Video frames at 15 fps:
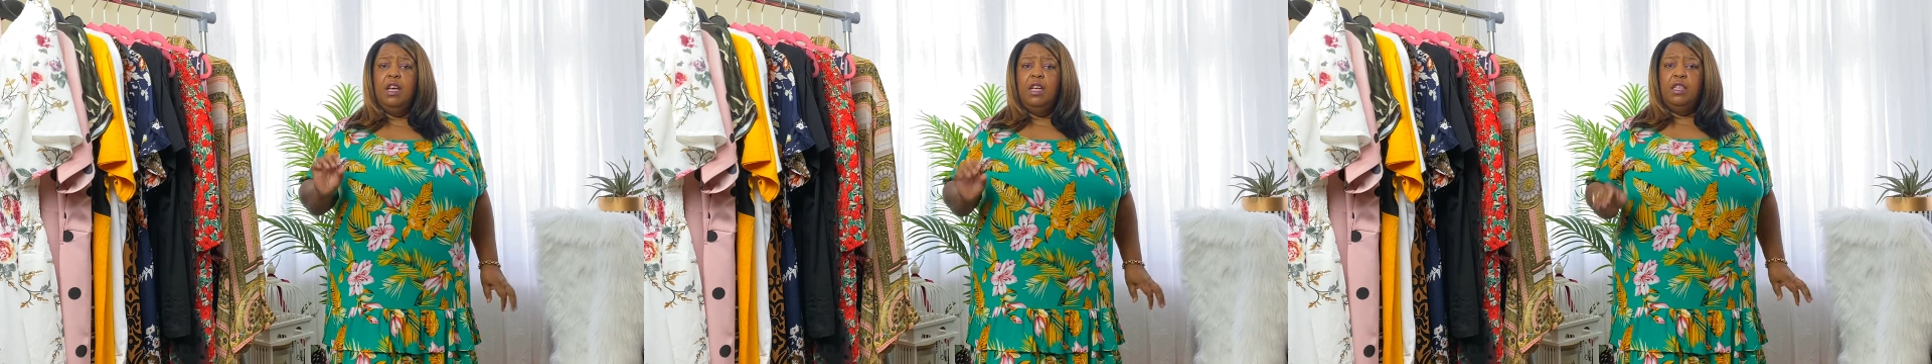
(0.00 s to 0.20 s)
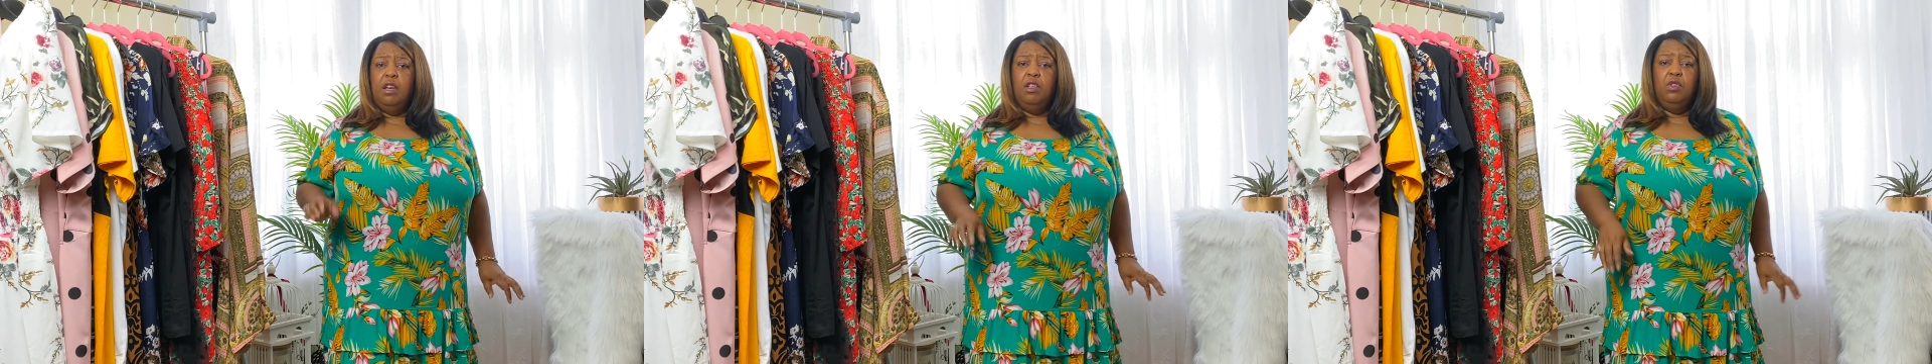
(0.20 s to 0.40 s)

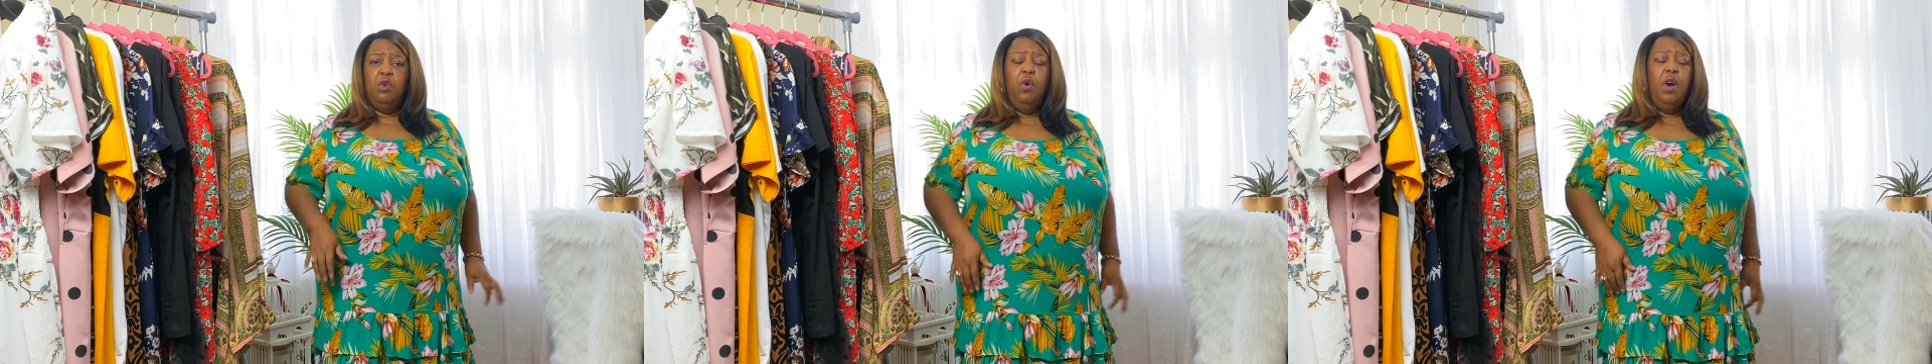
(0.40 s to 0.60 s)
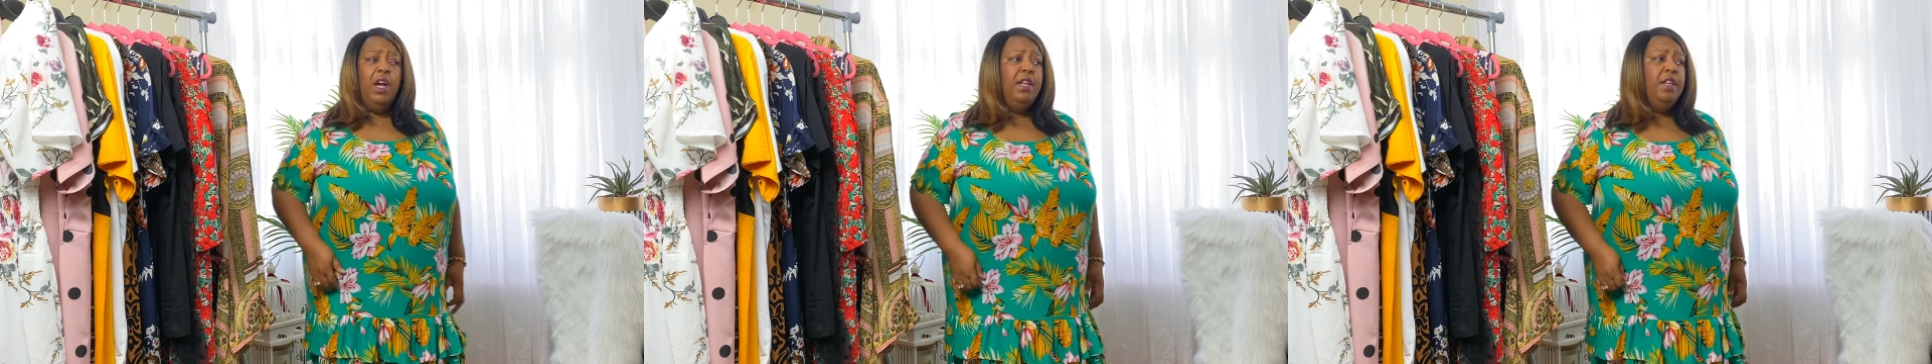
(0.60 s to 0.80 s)
so it's
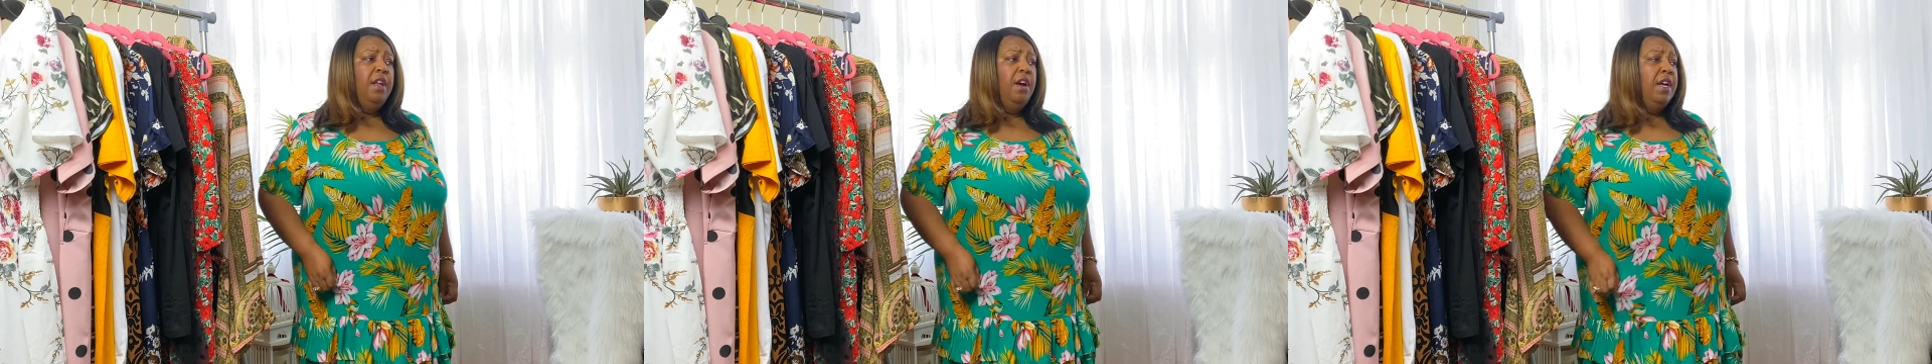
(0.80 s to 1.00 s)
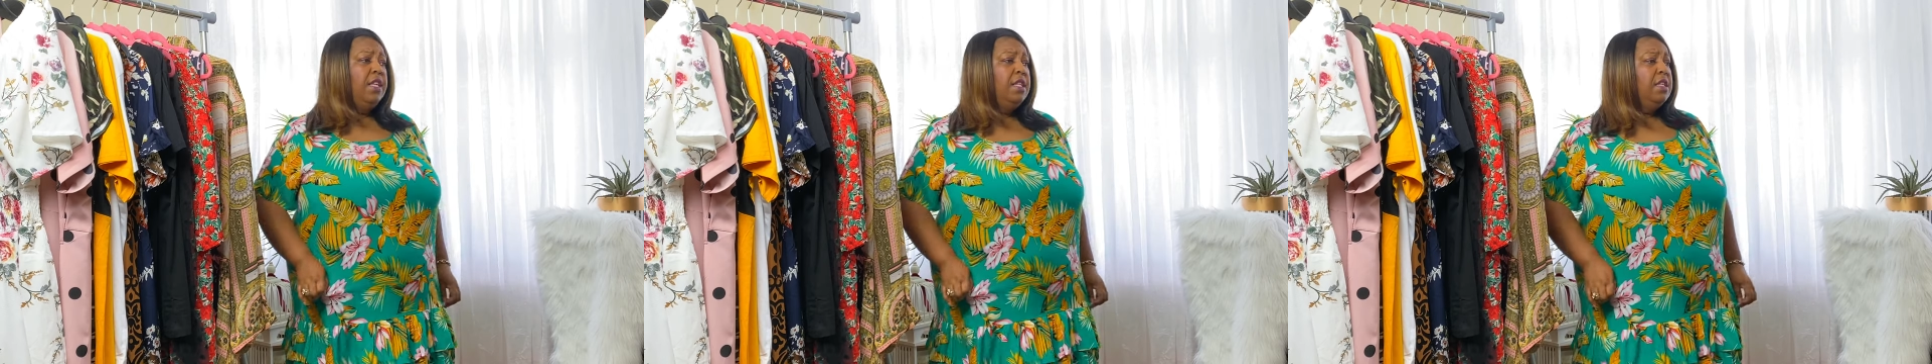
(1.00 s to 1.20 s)
quite
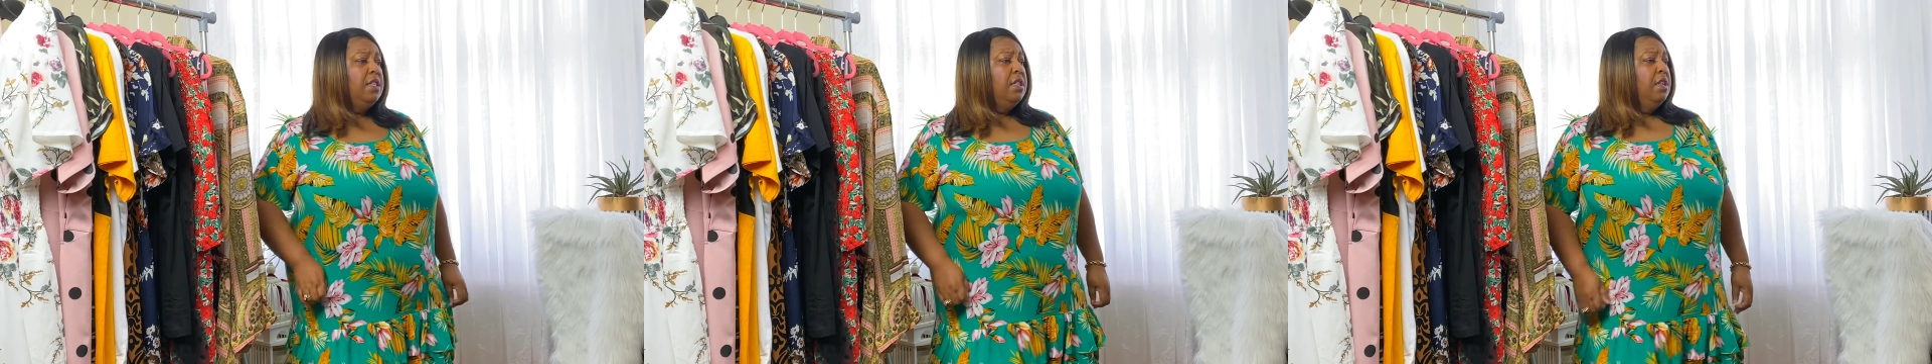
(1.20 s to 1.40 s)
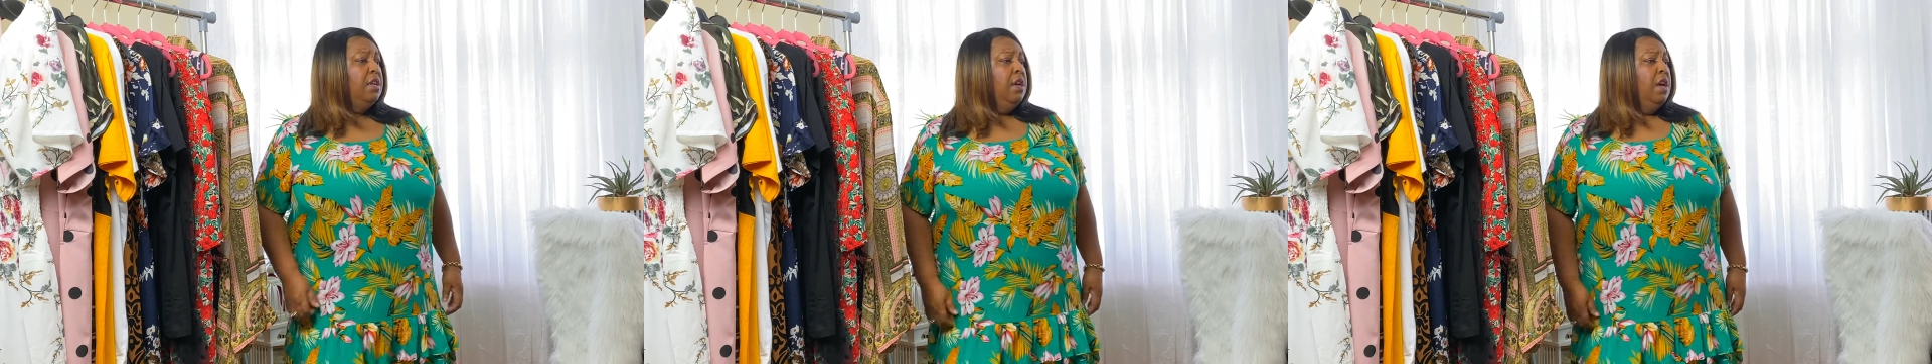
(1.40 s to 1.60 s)
nice.